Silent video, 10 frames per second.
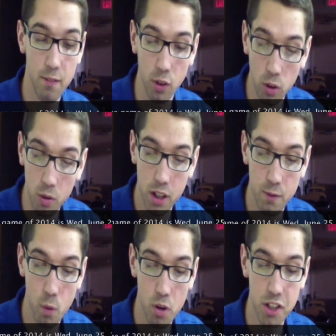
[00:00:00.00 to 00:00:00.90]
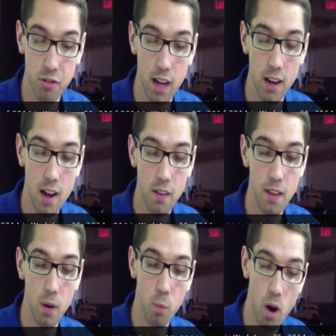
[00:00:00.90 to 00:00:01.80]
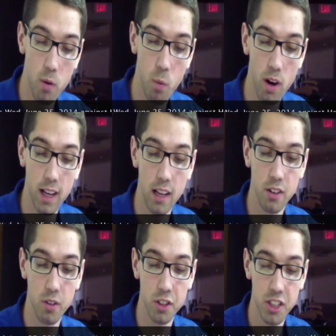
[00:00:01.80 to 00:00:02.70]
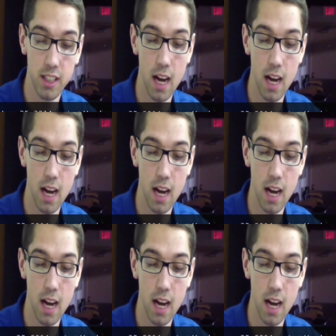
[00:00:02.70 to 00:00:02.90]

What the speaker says: After losing 4 straight, they won 1 against Hershey.